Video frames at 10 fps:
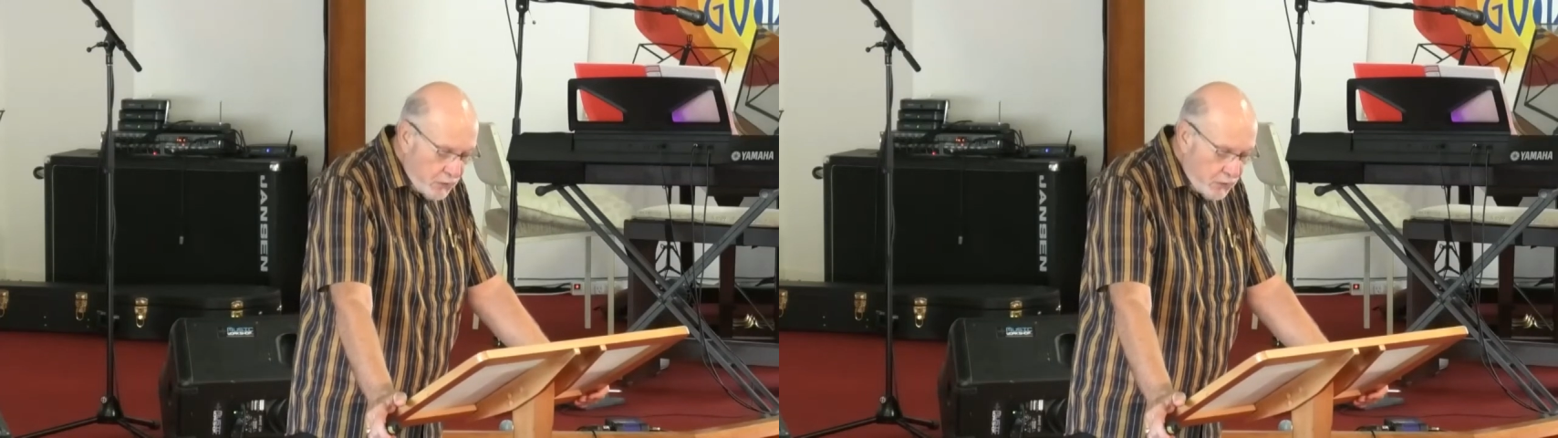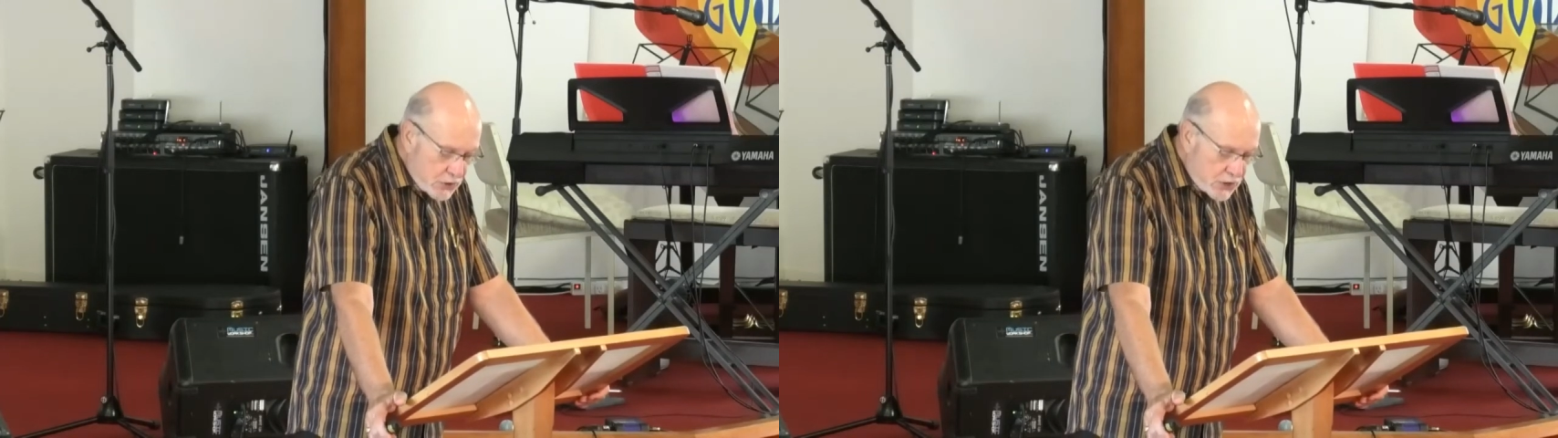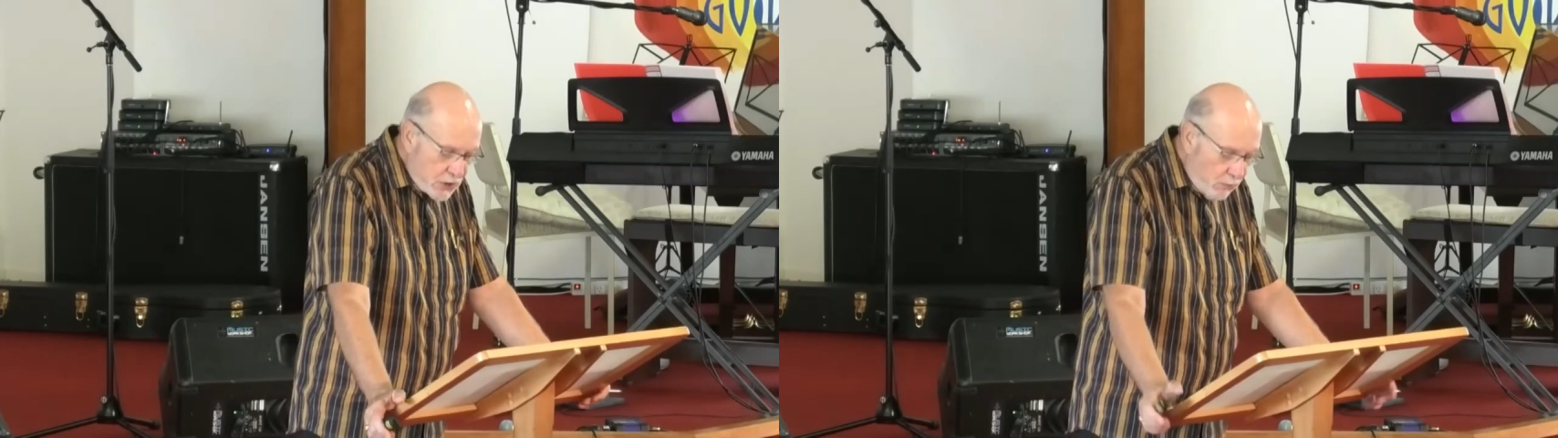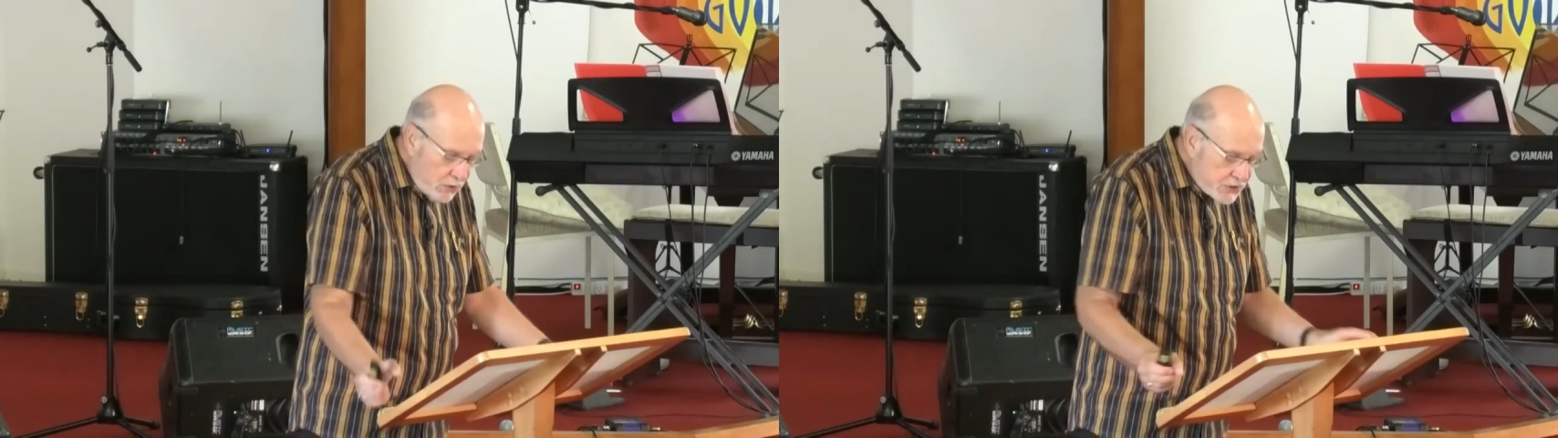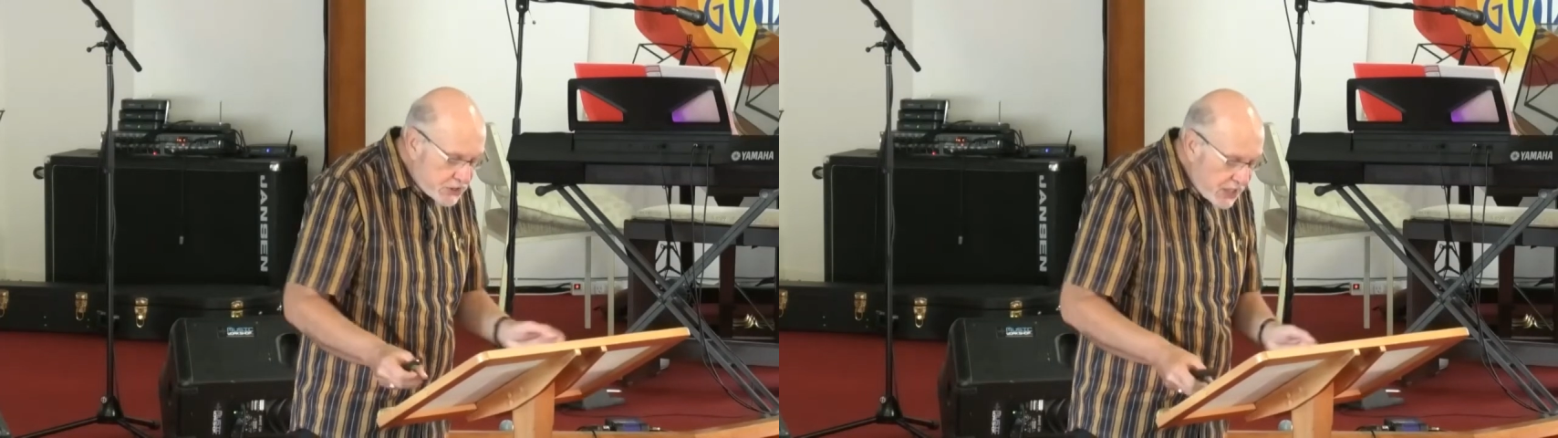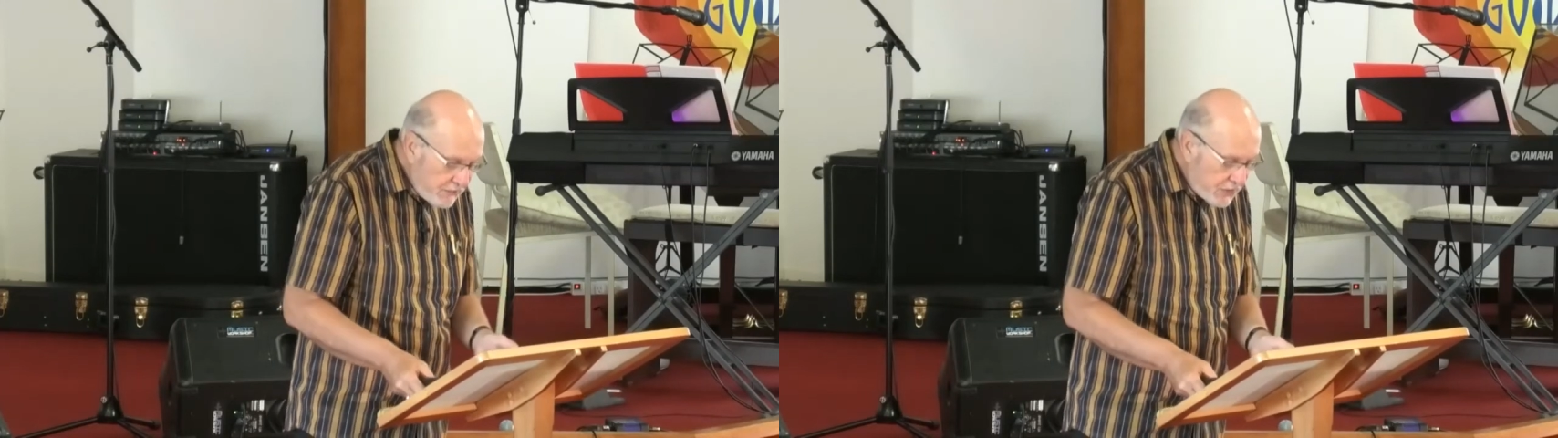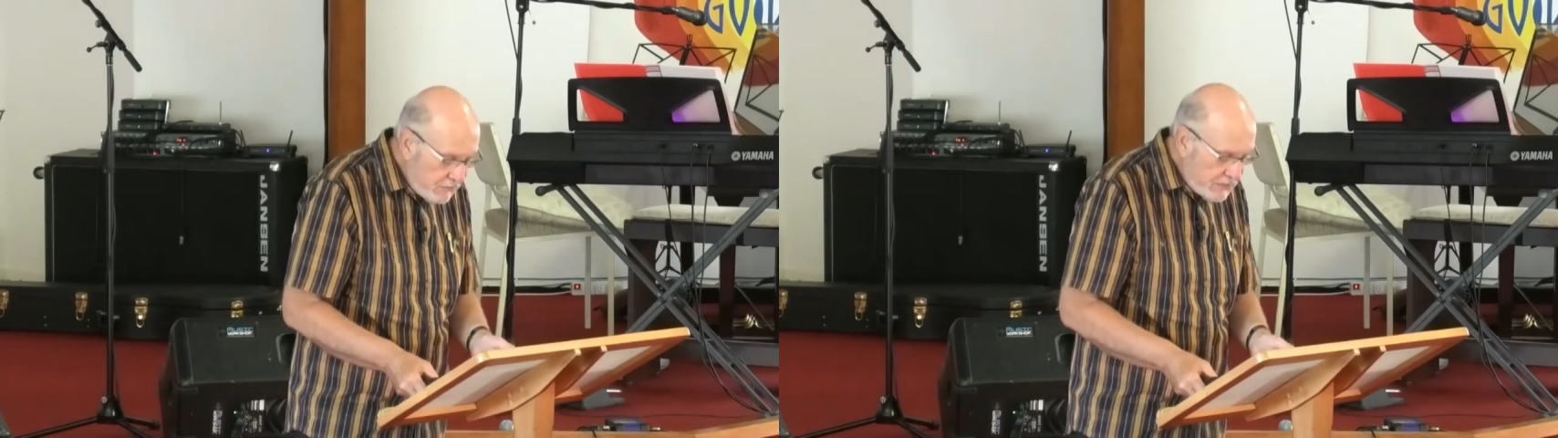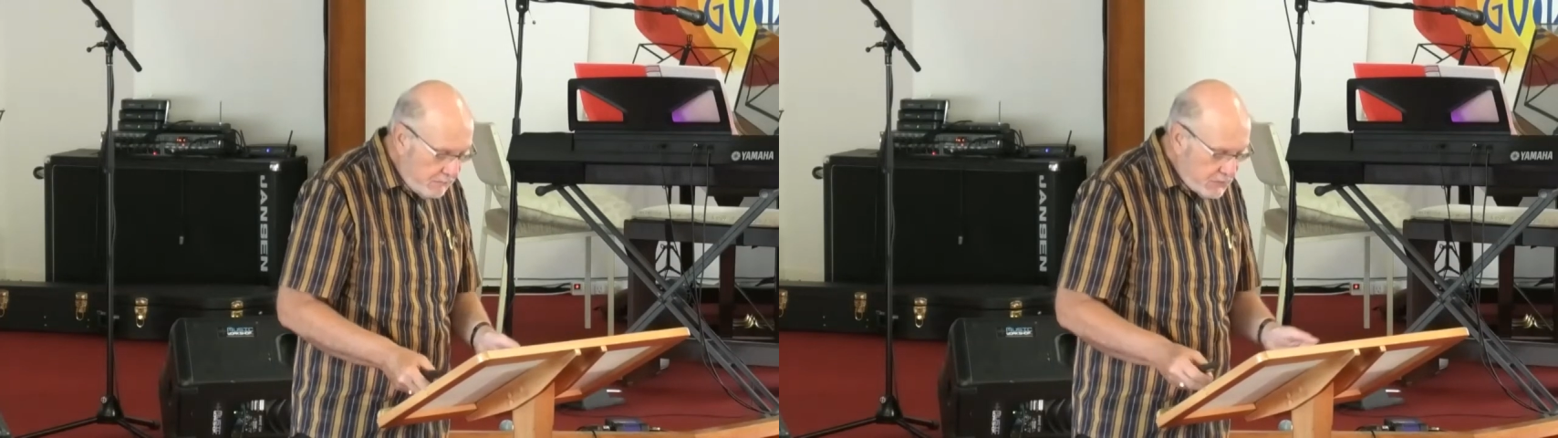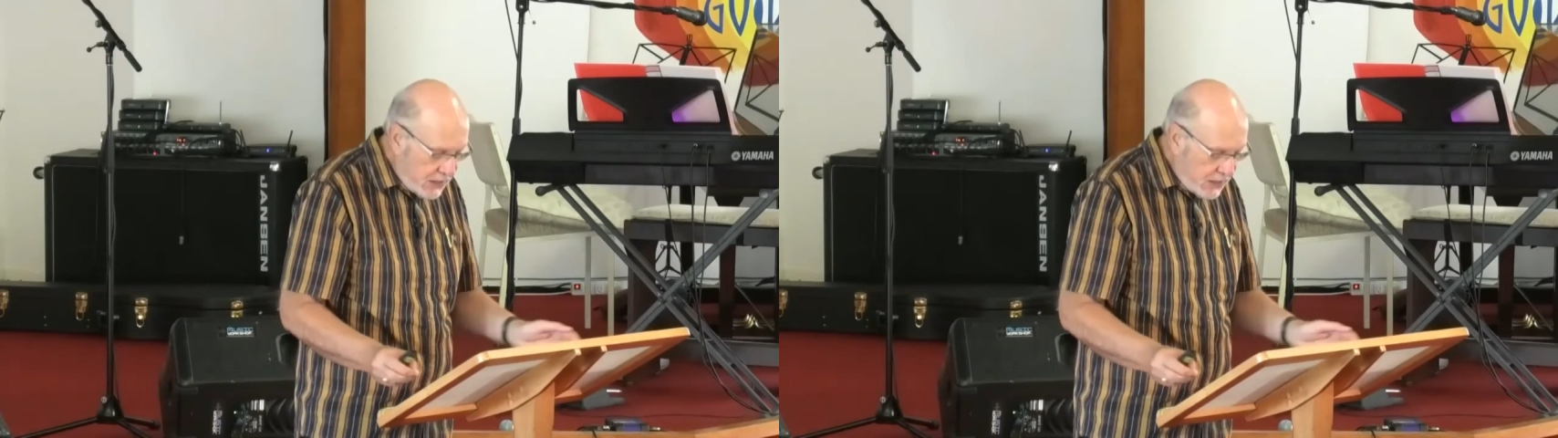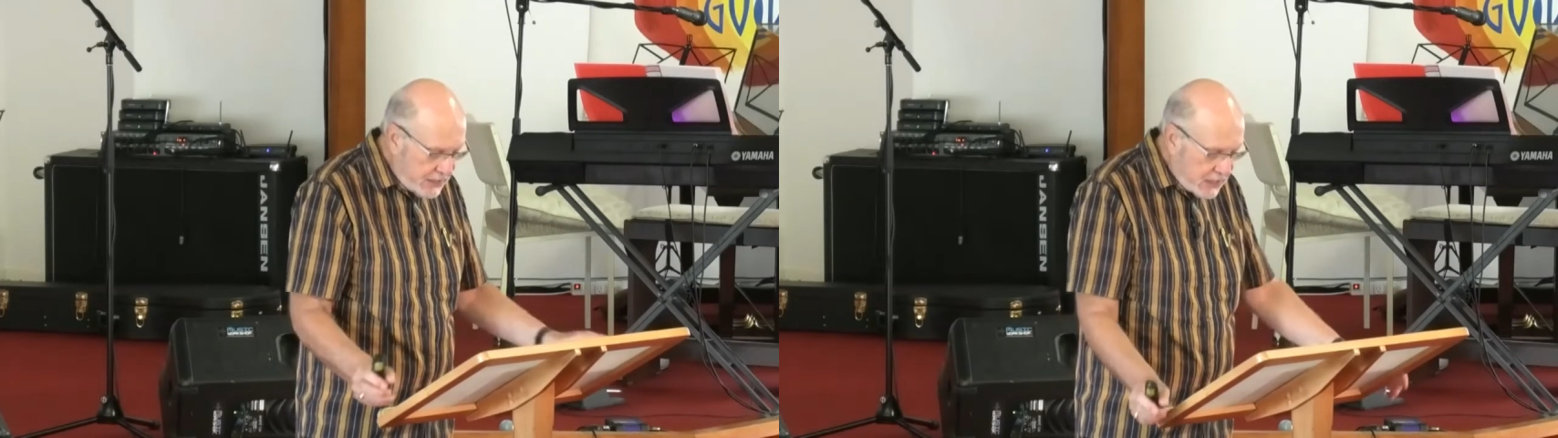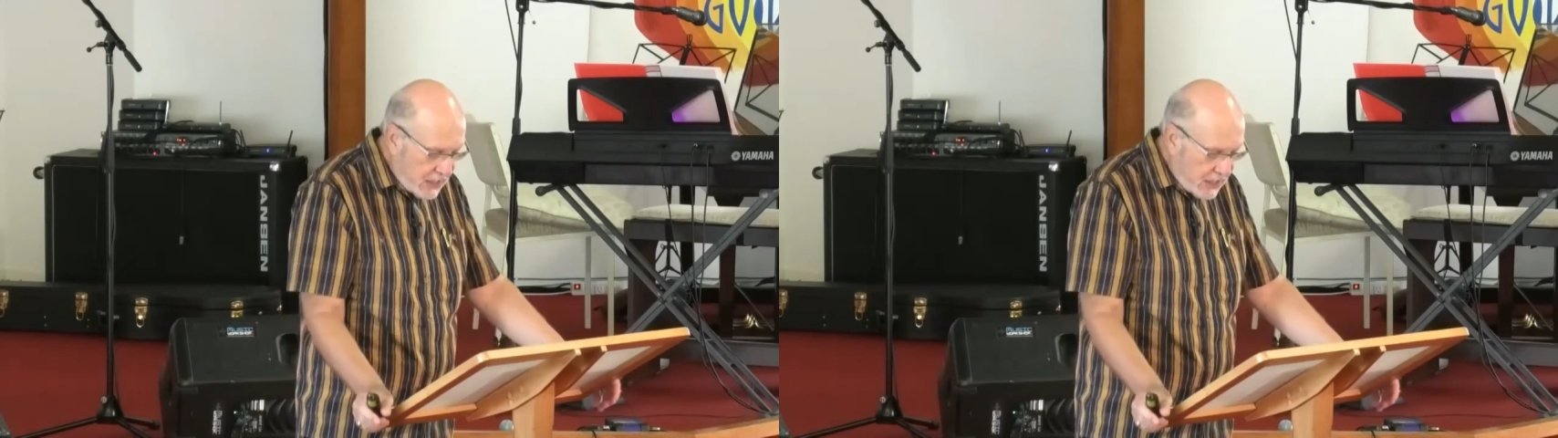So all seven of them died together